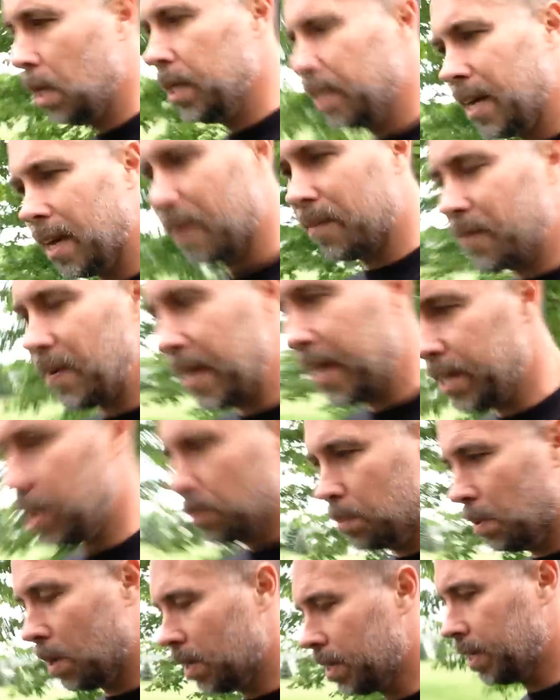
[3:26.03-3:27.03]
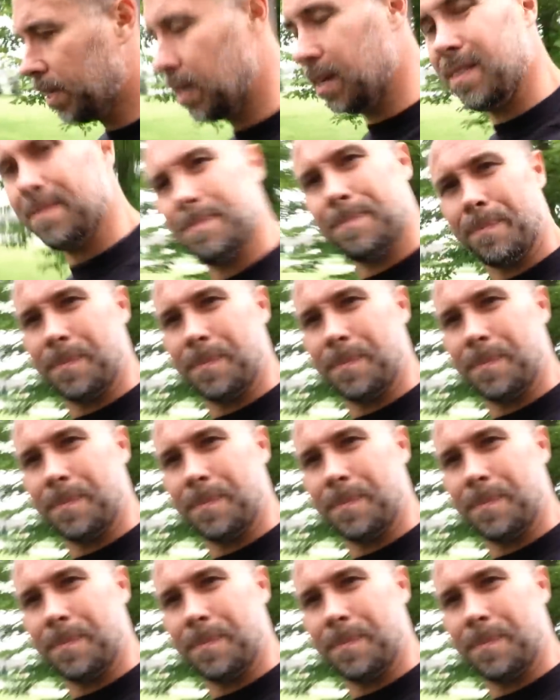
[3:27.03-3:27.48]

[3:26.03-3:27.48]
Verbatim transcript: You gotta find your market.